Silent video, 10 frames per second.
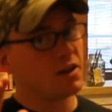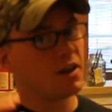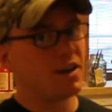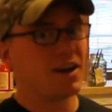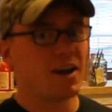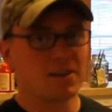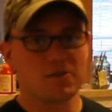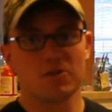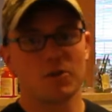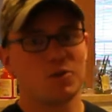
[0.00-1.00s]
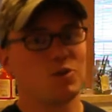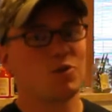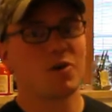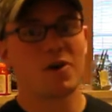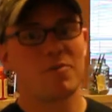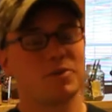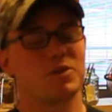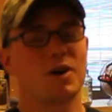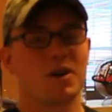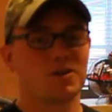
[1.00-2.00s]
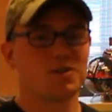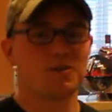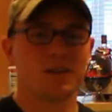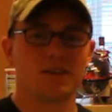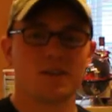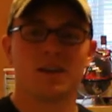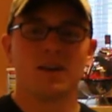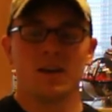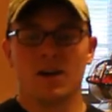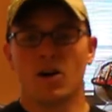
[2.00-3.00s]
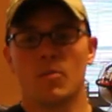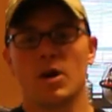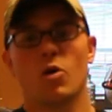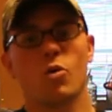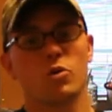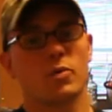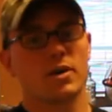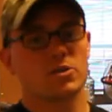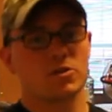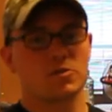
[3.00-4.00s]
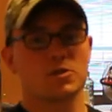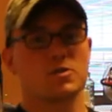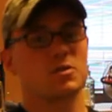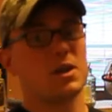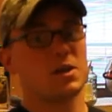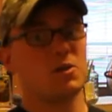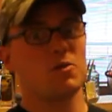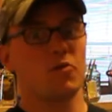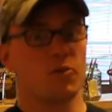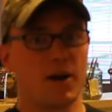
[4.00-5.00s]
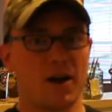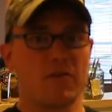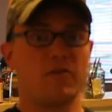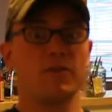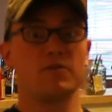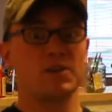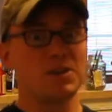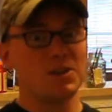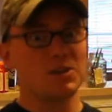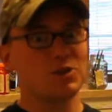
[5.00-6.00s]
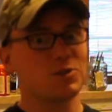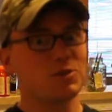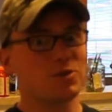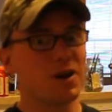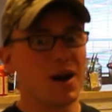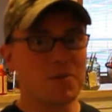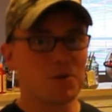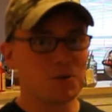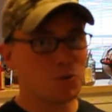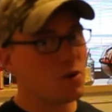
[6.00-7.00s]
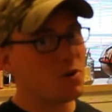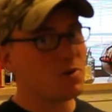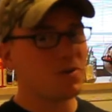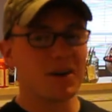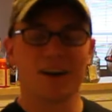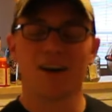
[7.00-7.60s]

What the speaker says: hey guys, you know who you are, I've been talking to you lately. All my old watchers, thank you for my 15 subscribers, woo!